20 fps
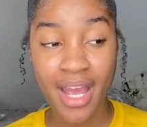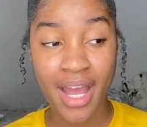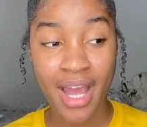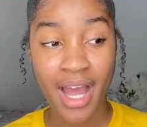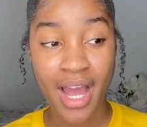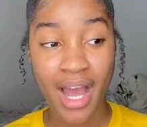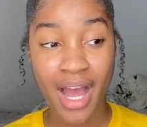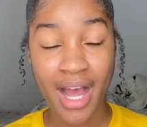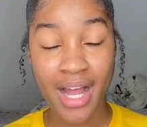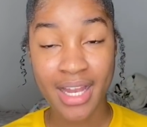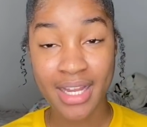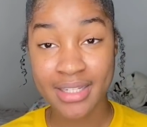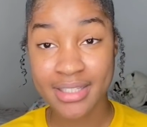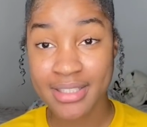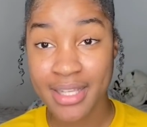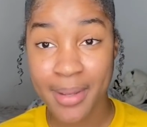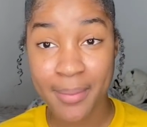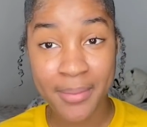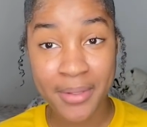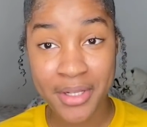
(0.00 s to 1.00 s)
a long
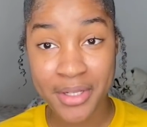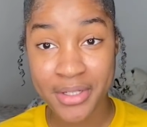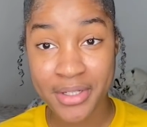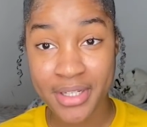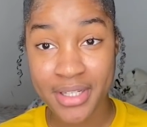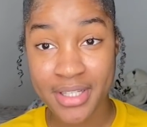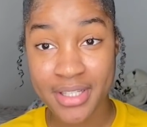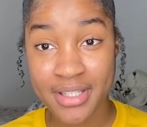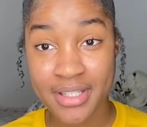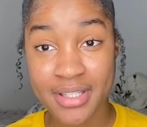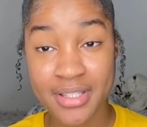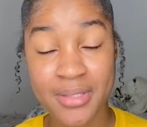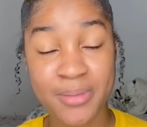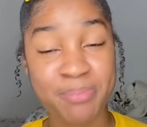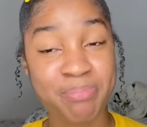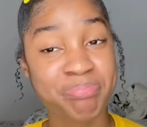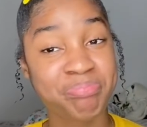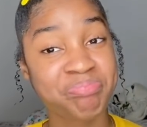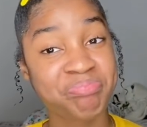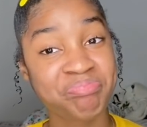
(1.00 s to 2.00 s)
time i'm gonna do this
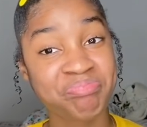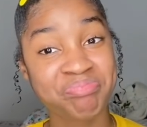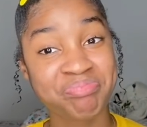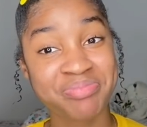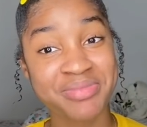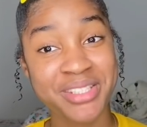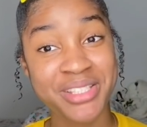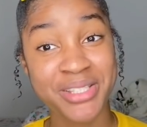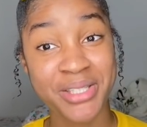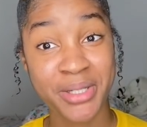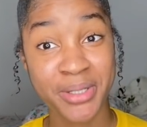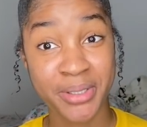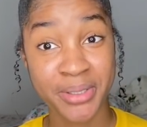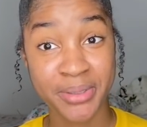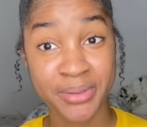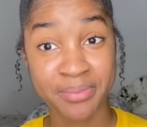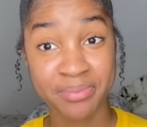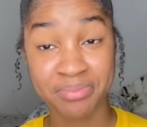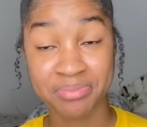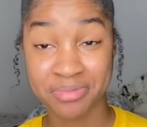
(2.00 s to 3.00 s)
so
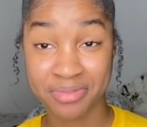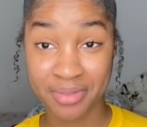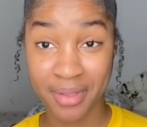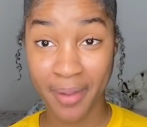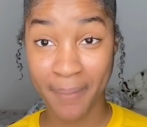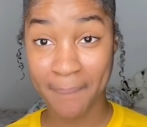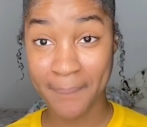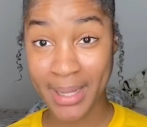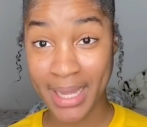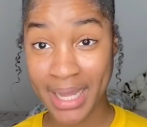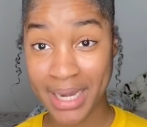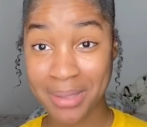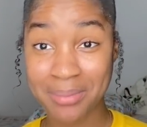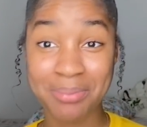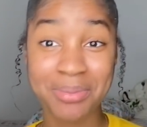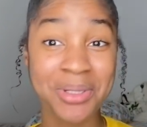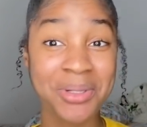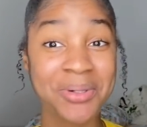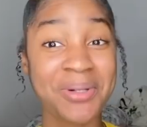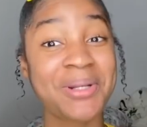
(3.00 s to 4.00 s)
i'm kind of
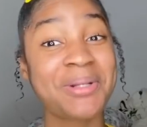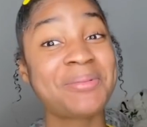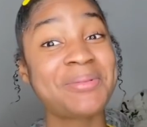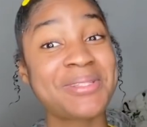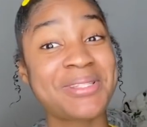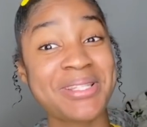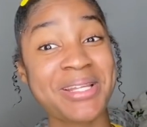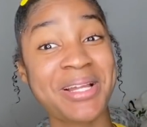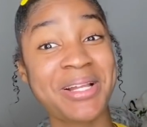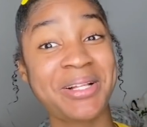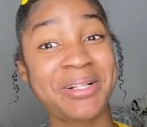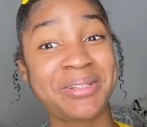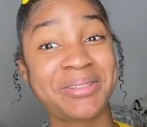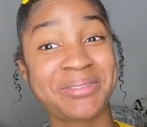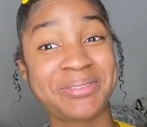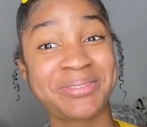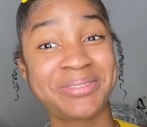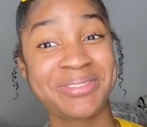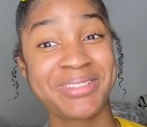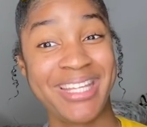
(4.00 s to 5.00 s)
proud of myself
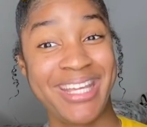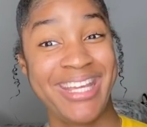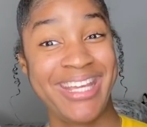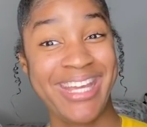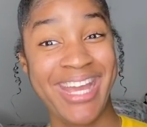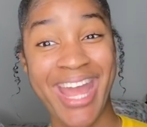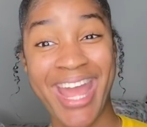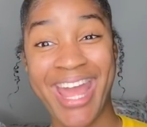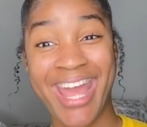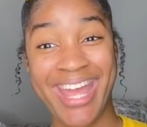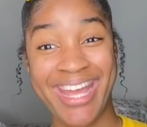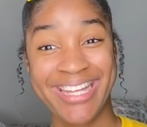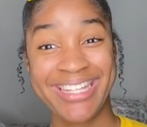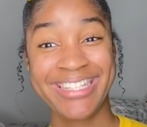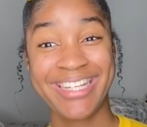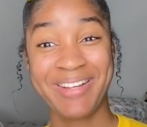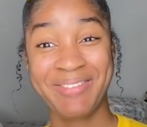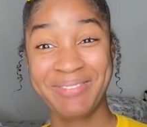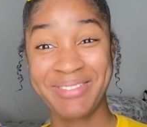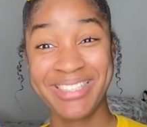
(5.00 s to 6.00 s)
yeah
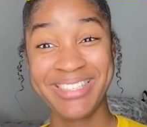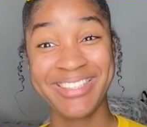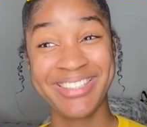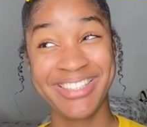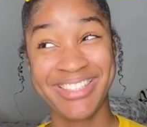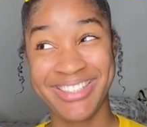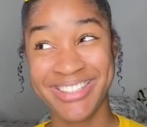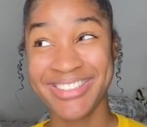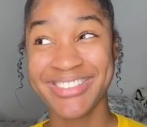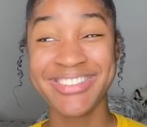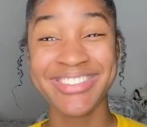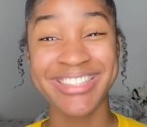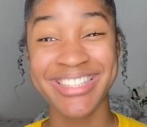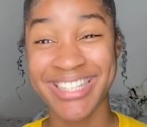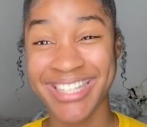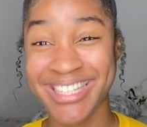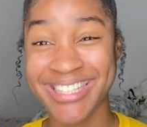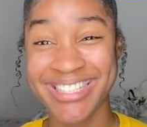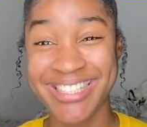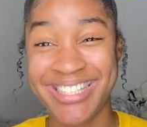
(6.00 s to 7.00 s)
i'm gonna look cute-ish